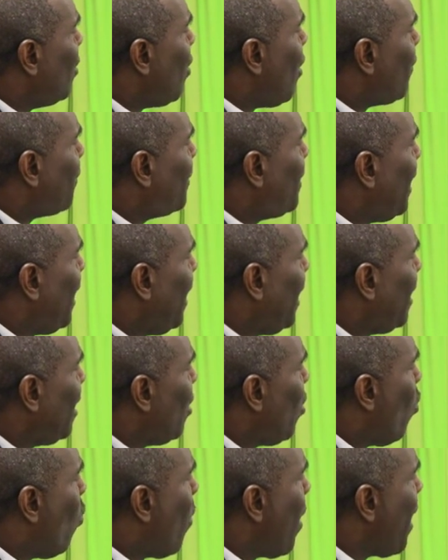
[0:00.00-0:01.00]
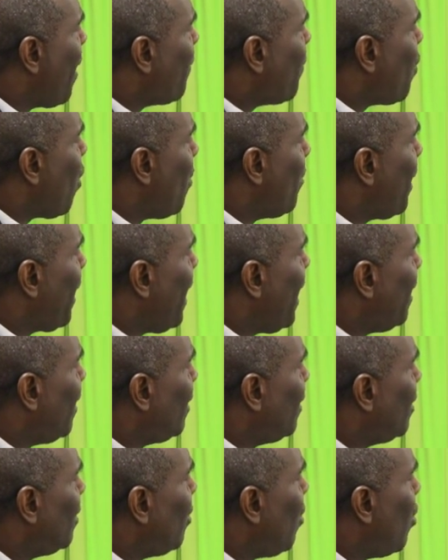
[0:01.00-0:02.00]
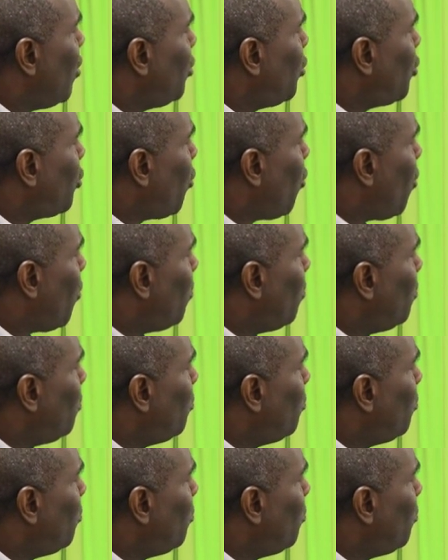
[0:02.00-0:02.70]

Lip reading: of the wave coming in on shore.